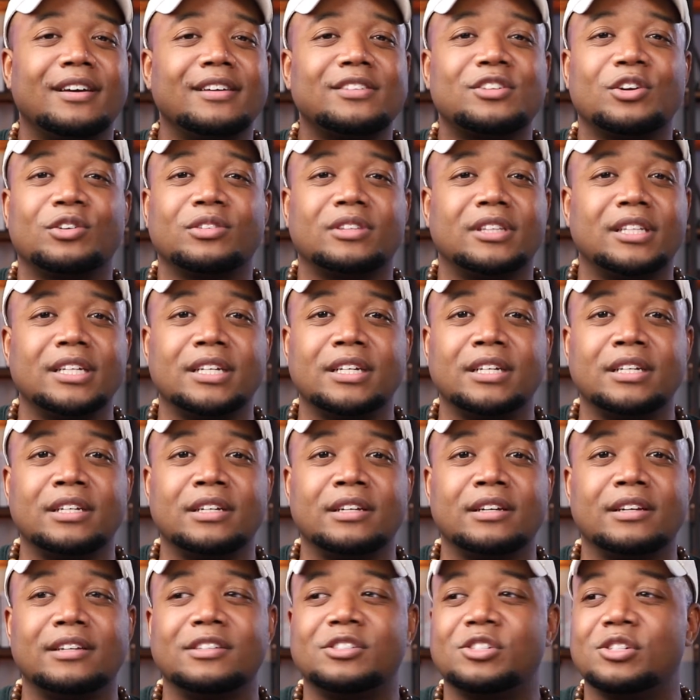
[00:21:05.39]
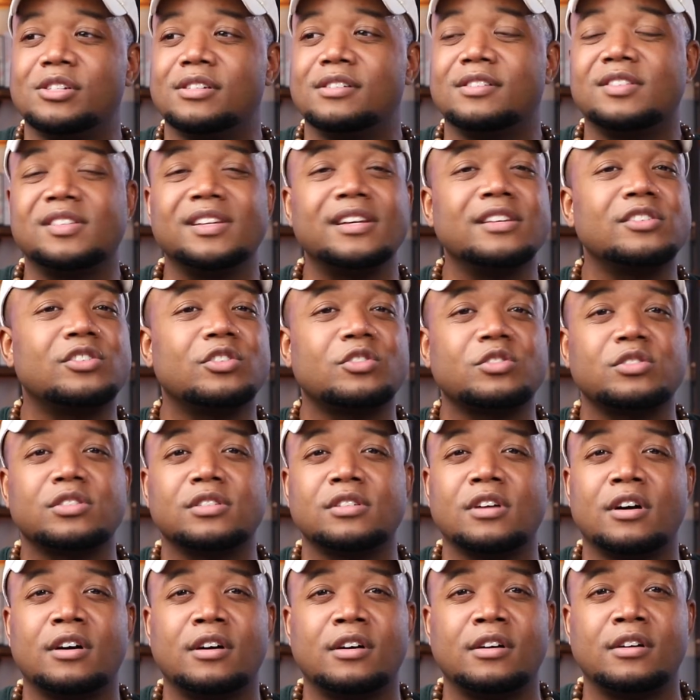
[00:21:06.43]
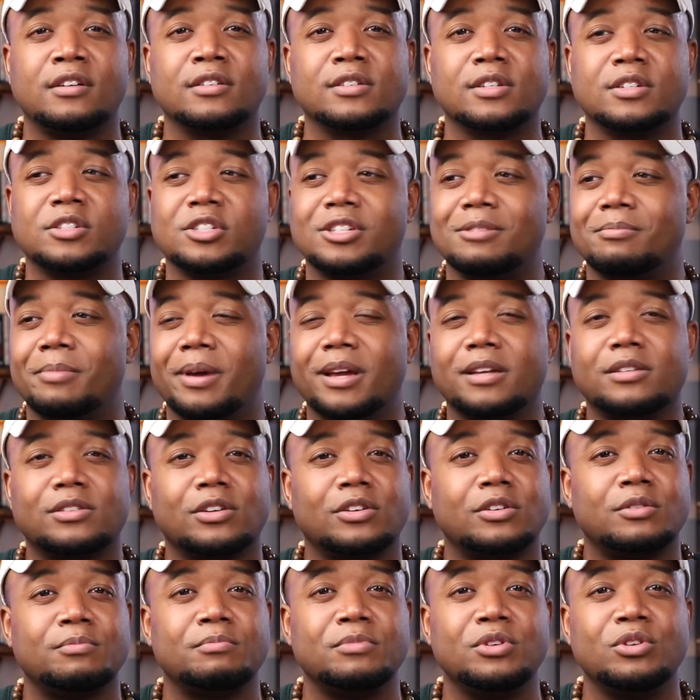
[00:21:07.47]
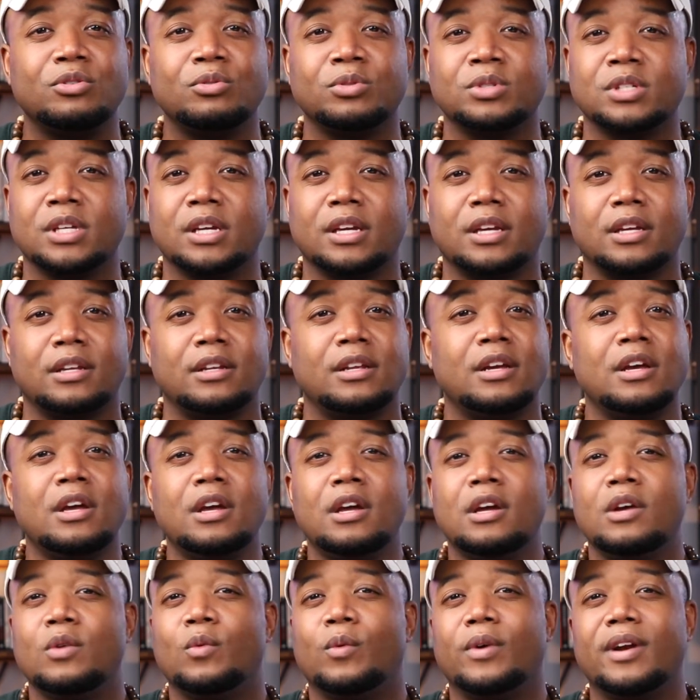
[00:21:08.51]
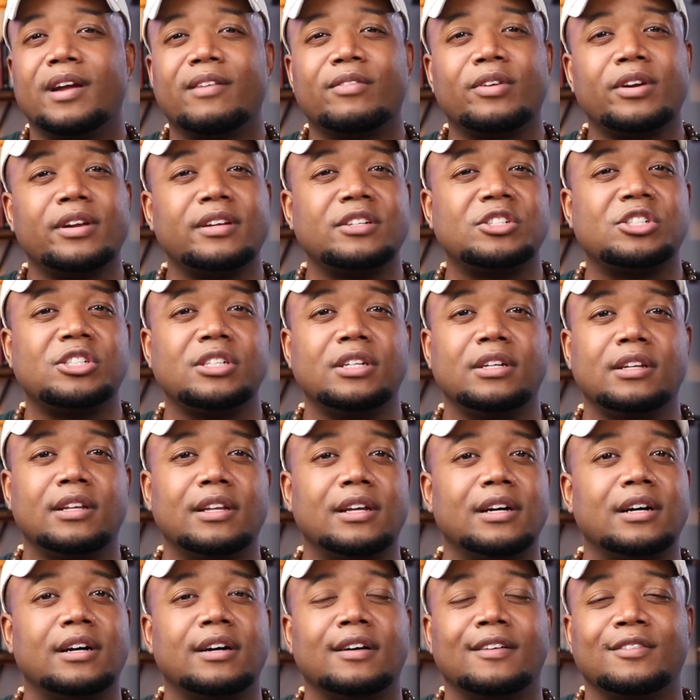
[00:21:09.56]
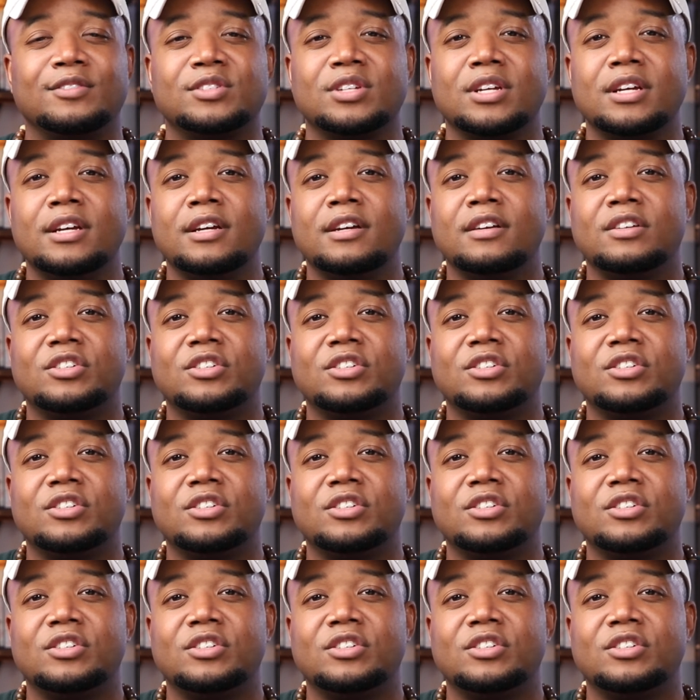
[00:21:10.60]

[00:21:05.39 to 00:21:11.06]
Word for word: does her thing and she sings her songs and she makes her music and whatever it is she loves,